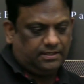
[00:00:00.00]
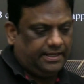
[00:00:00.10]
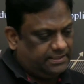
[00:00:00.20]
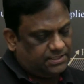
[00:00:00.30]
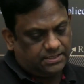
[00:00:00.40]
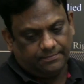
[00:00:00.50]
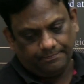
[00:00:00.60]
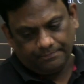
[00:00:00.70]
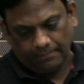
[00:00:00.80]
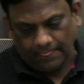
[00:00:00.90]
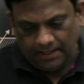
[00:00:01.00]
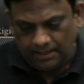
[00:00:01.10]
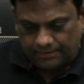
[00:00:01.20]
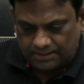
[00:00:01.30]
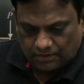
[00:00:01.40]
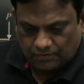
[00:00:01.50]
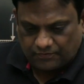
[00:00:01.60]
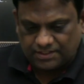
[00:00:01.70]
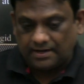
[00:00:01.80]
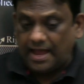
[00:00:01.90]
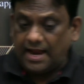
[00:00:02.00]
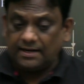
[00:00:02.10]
Take this. This is a good question, and